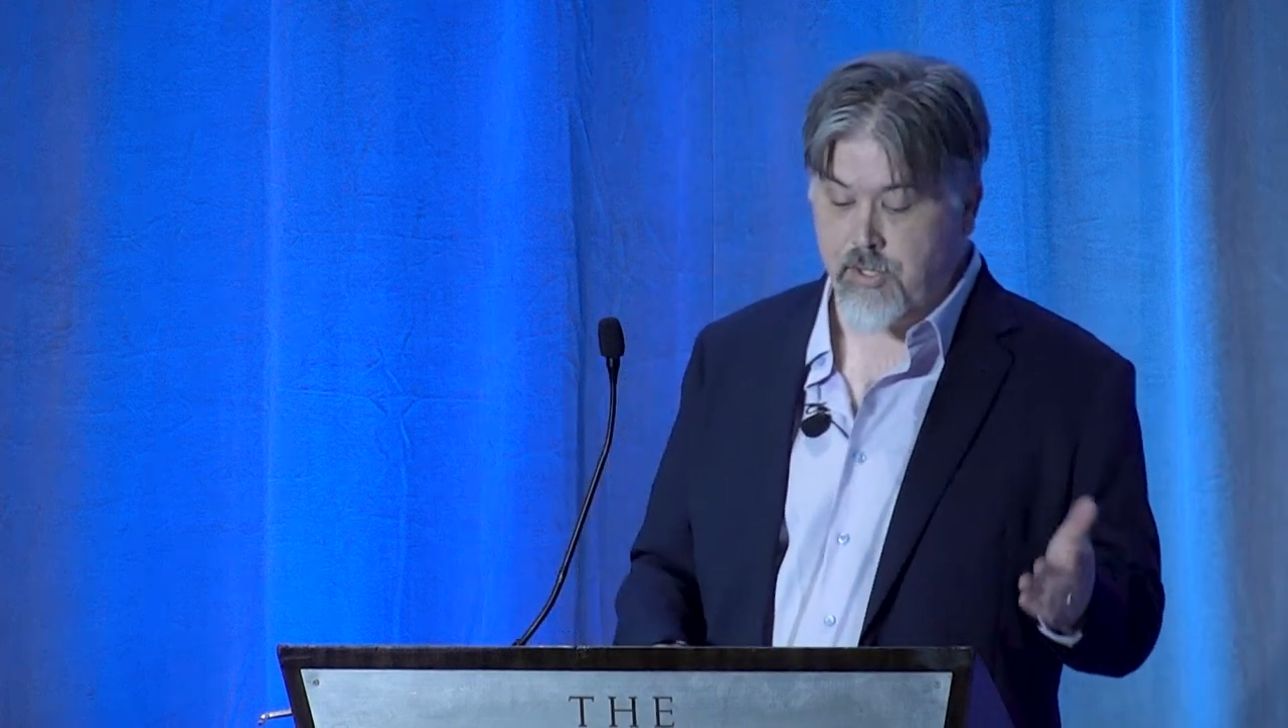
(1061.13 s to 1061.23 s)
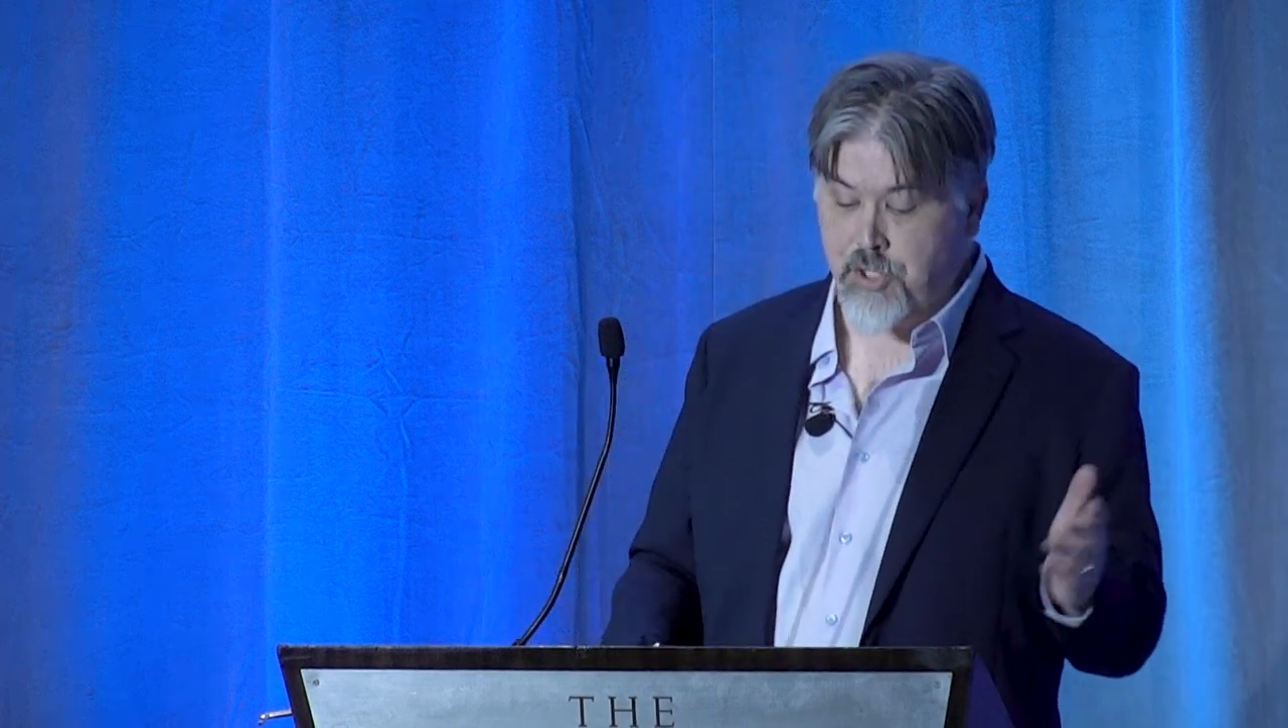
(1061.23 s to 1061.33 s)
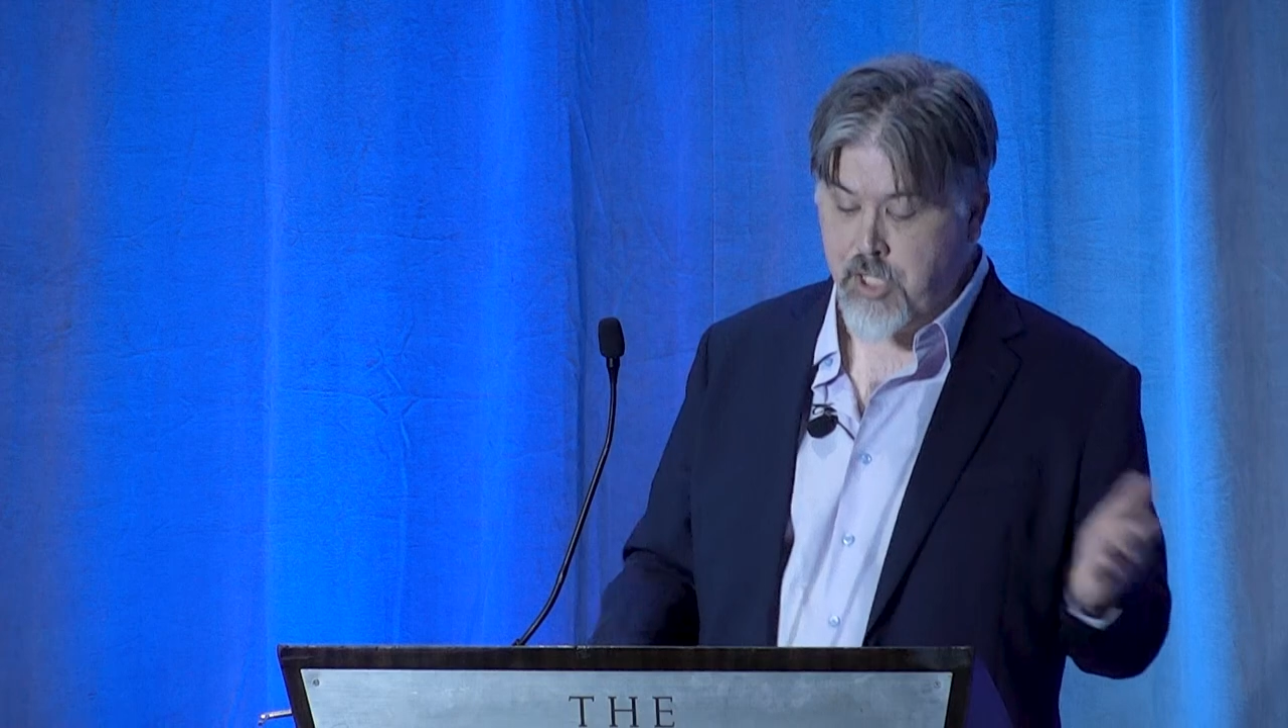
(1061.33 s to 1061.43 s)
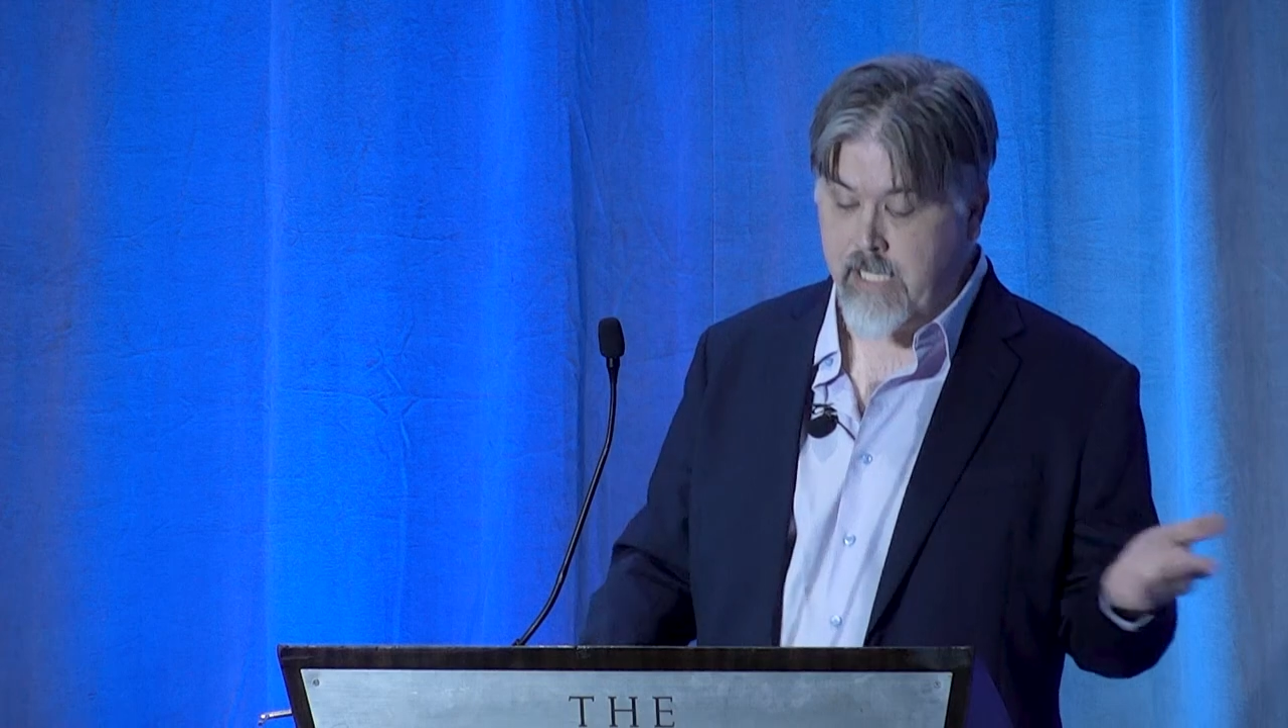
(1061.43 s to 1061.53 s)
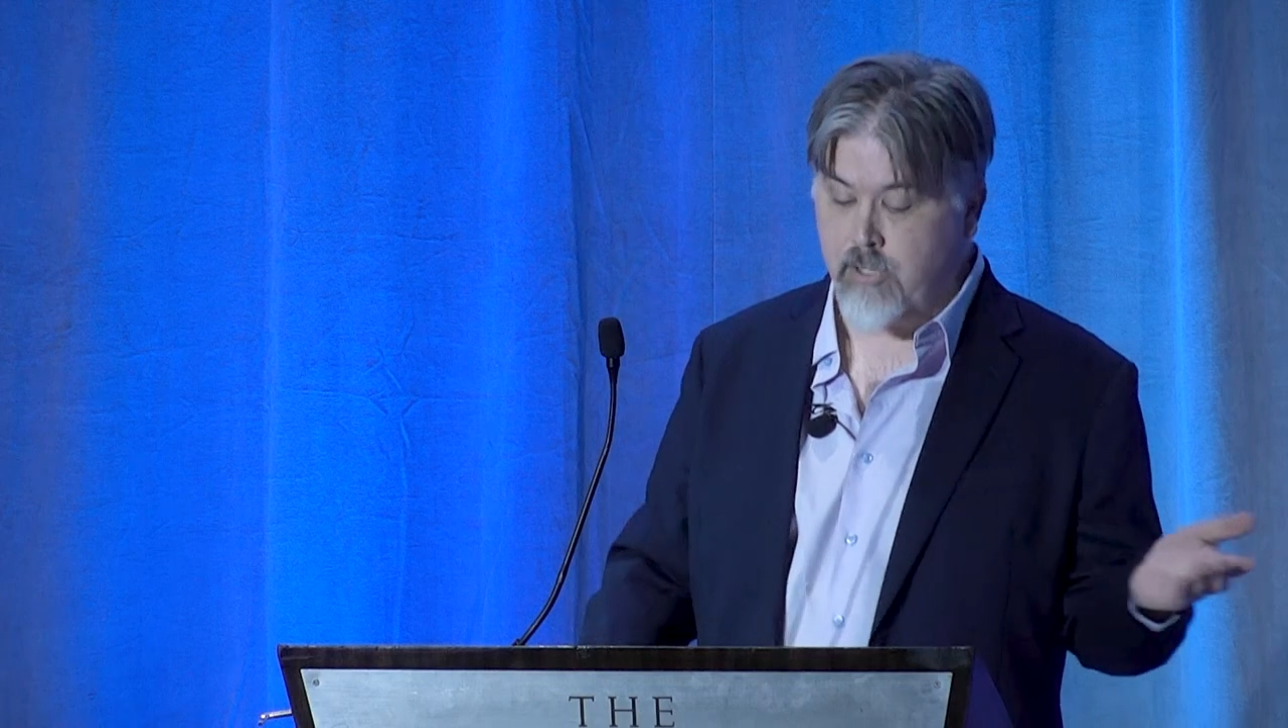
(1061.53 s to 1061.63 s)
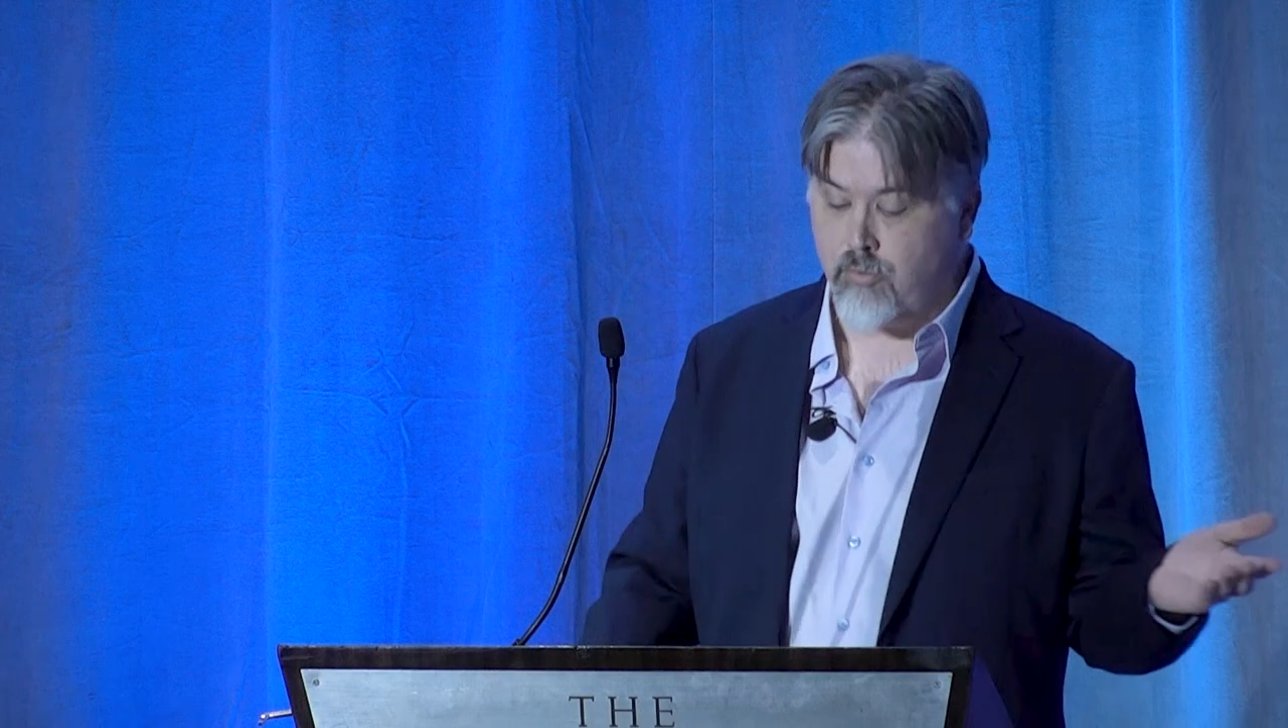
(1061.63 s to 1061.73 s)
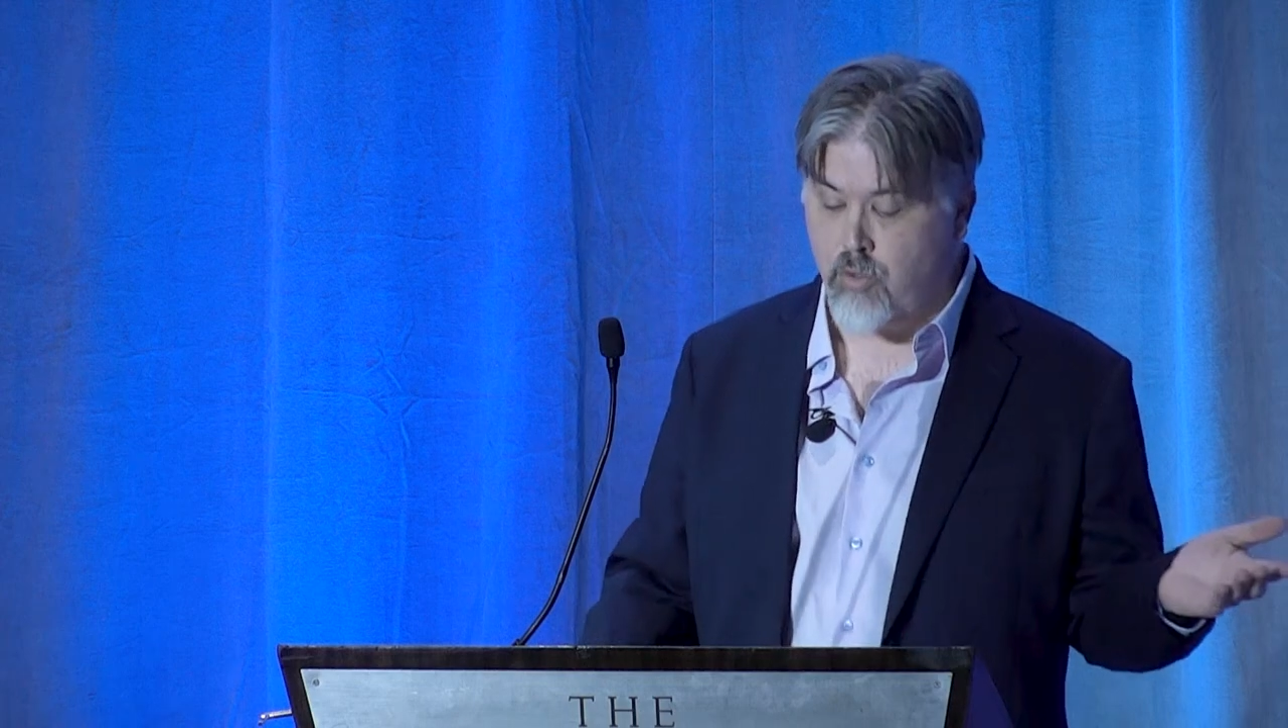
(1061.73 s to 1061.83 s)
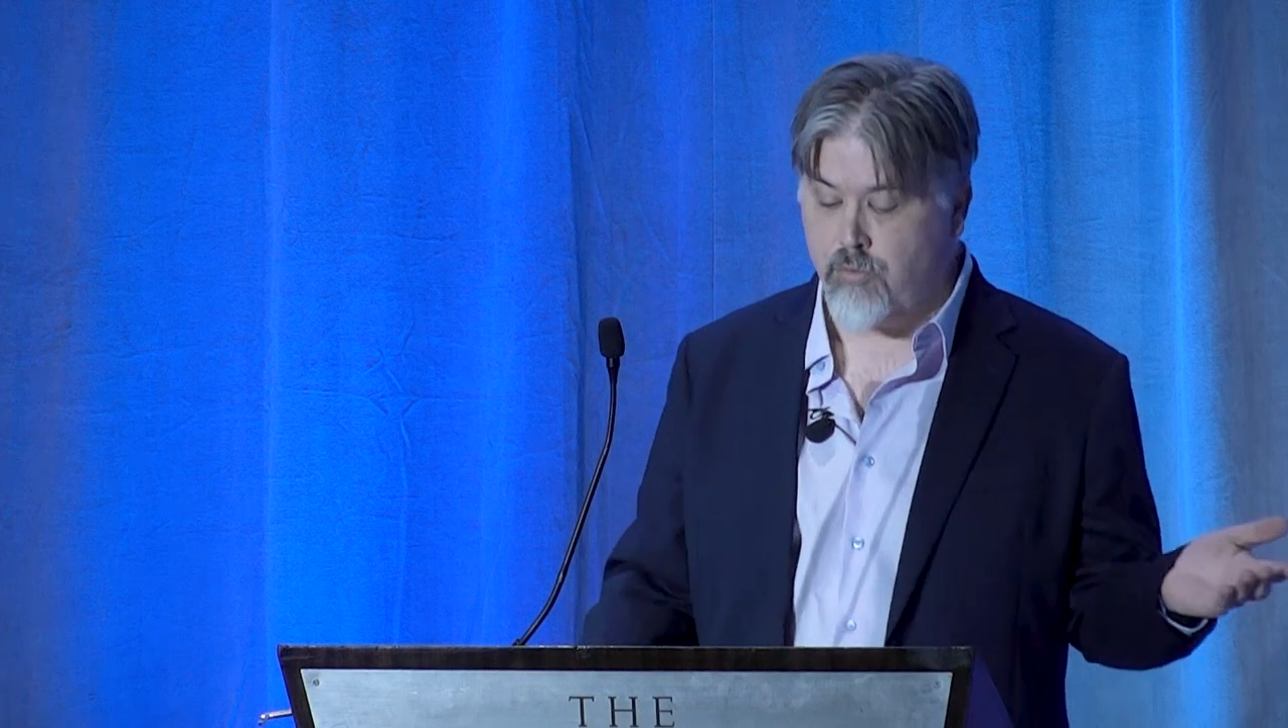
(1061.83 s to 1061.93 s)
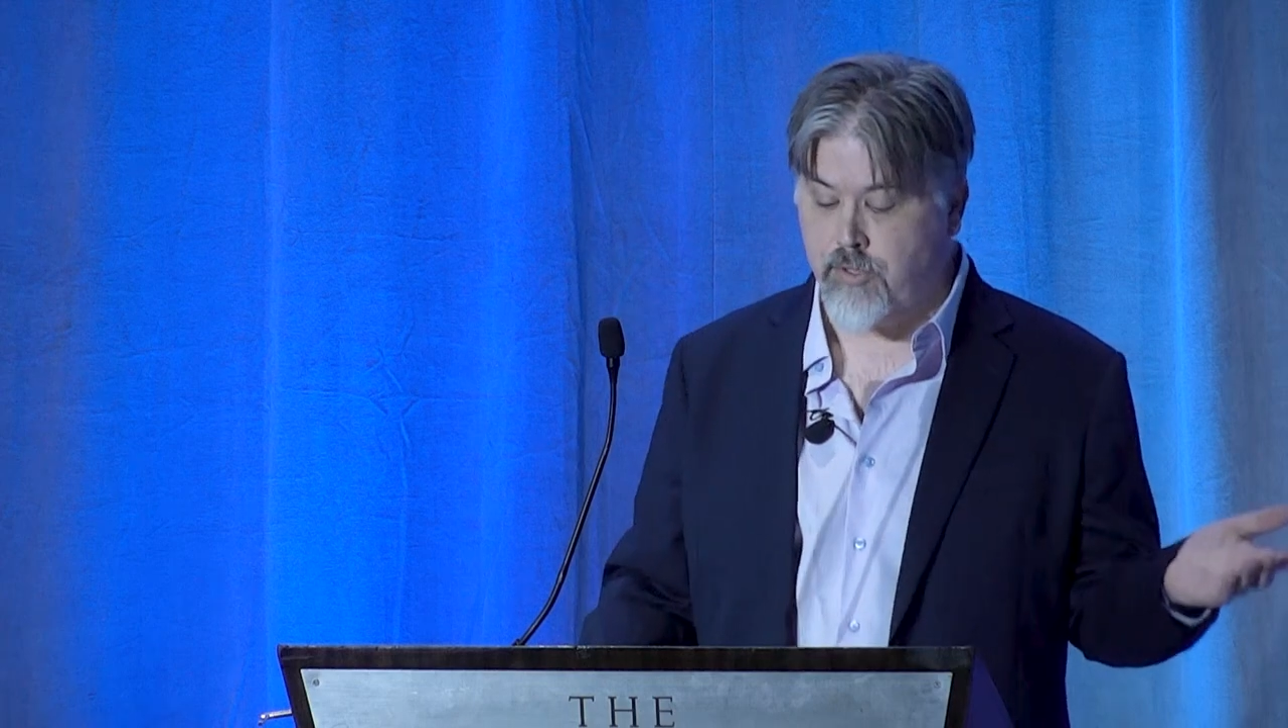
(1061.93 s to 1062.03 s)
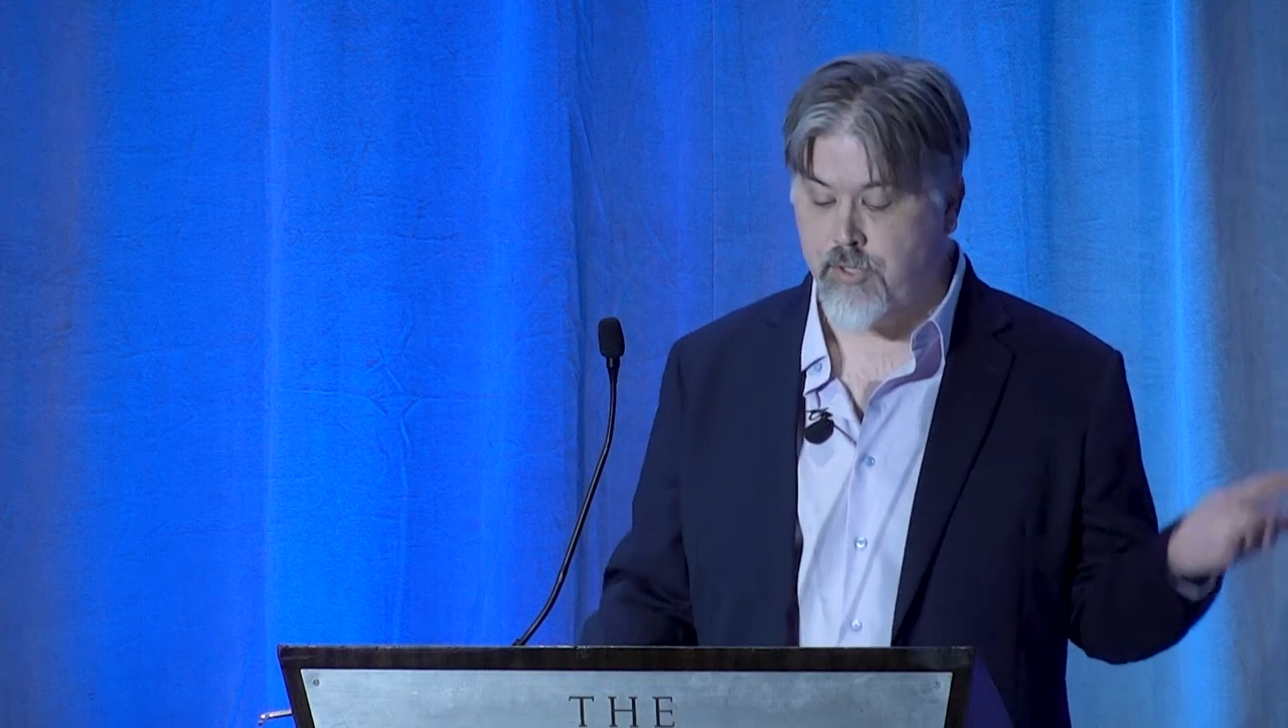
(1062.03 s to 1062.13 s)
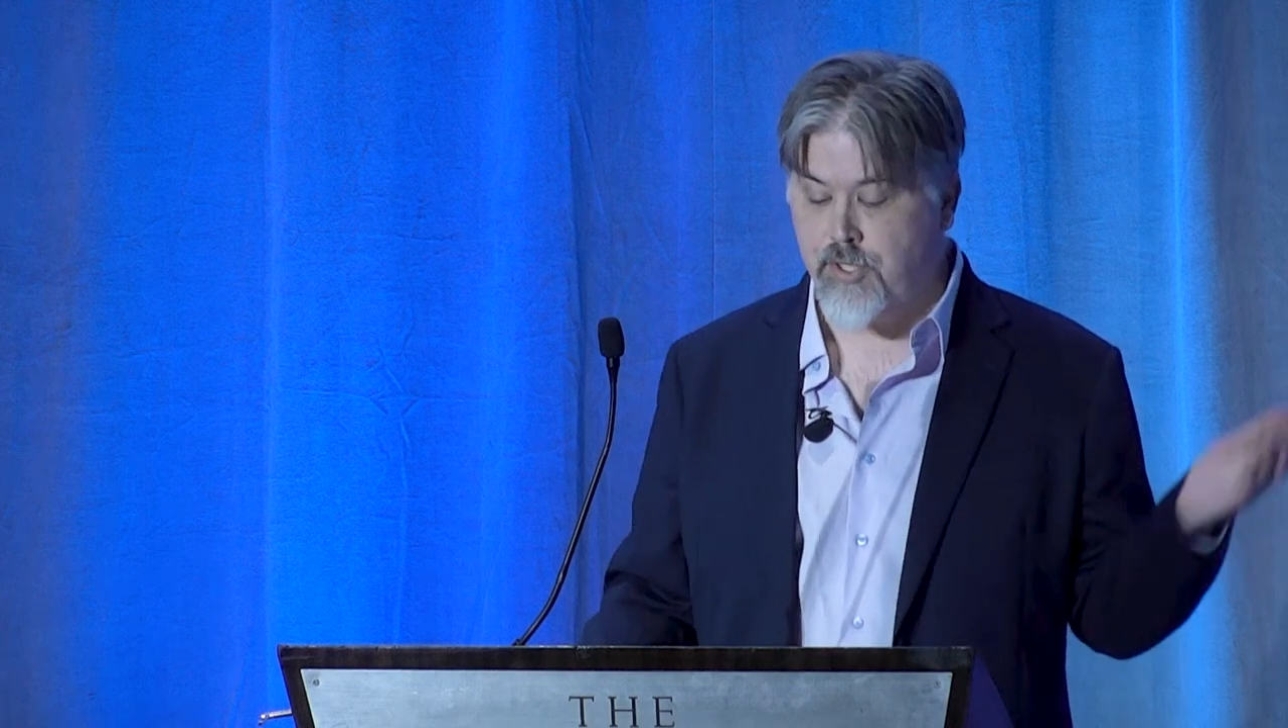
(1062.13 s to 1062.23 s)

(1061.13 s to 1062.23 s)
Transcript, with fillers: she and Roth